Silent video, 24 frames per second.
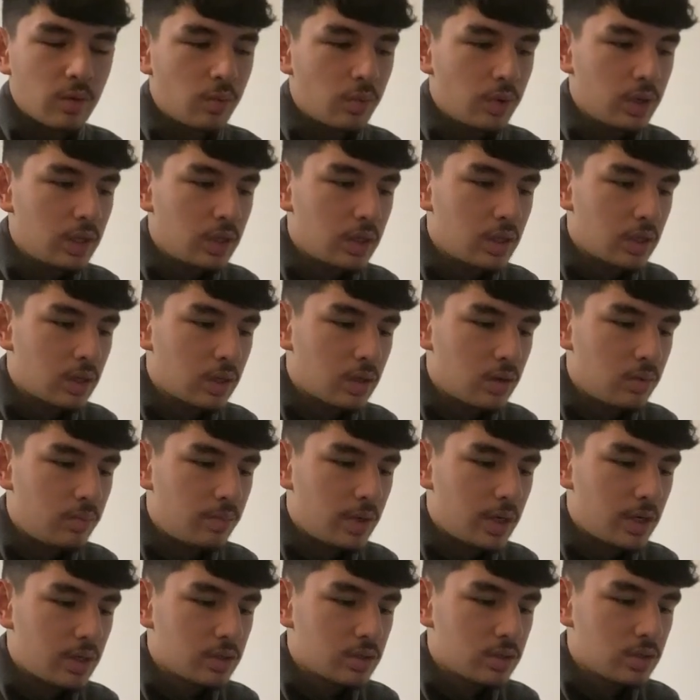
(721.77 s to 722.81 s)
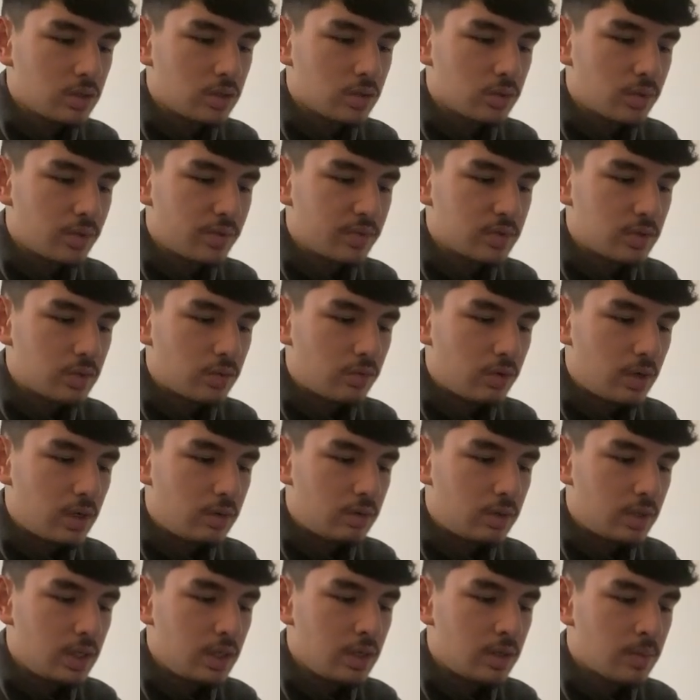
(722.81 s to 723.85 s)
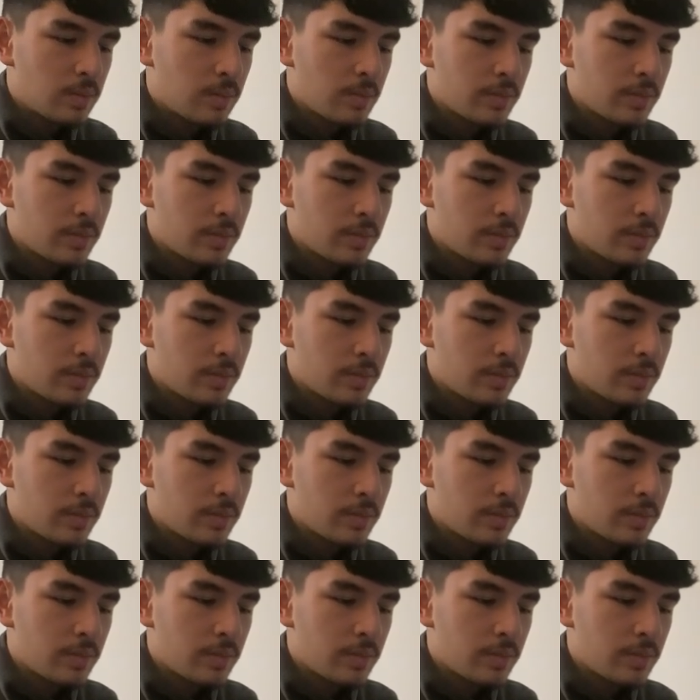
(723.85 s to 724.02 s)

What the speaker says: wick in comparison to others around it,